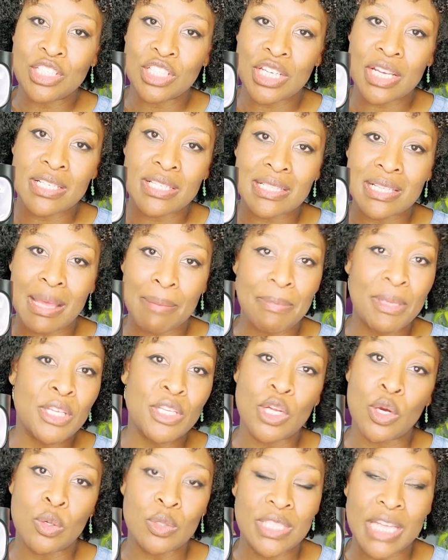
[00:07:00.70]
just let me
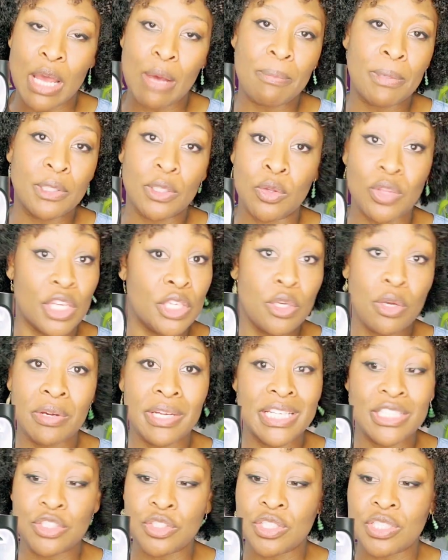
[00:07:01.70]
know down below that you're
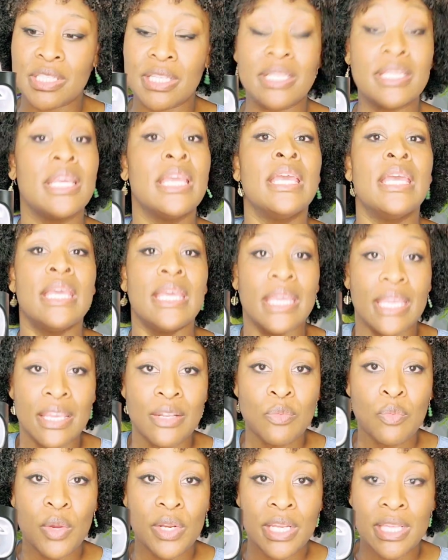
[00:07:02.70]
interested
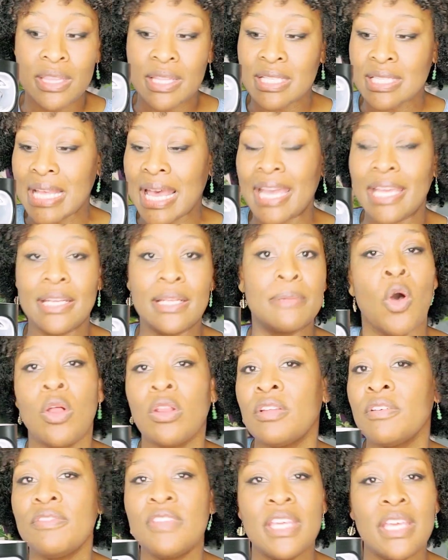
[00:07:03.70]
in winning this item.
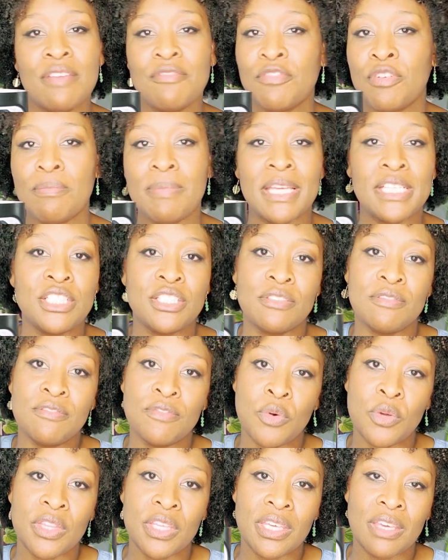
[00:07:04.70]
All of the information
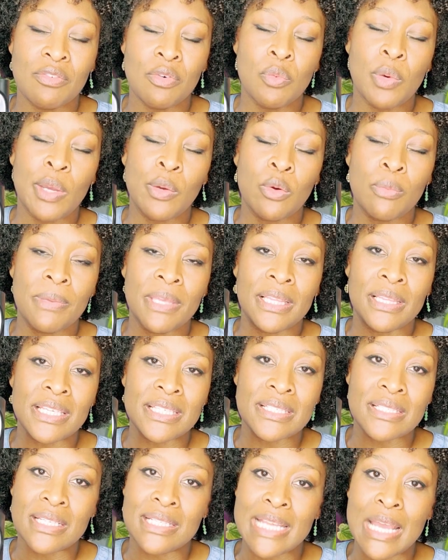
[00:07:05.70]
for the giveaway will be
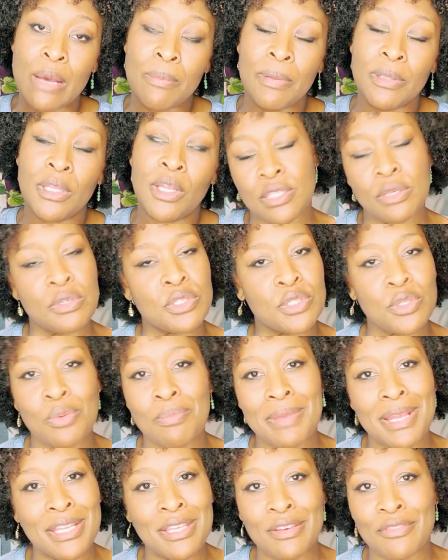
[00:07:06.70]
listed down below. There are so
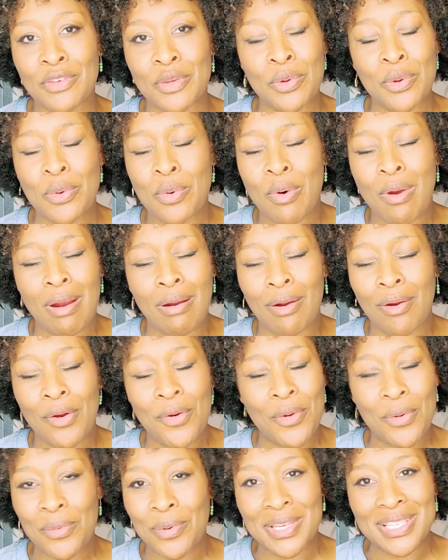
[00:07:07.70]
many of you who are
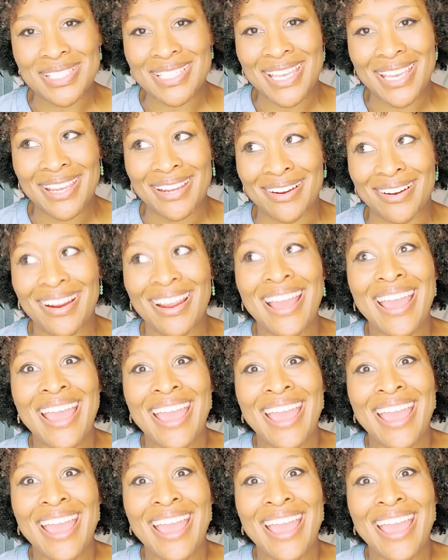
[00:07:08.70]
always here,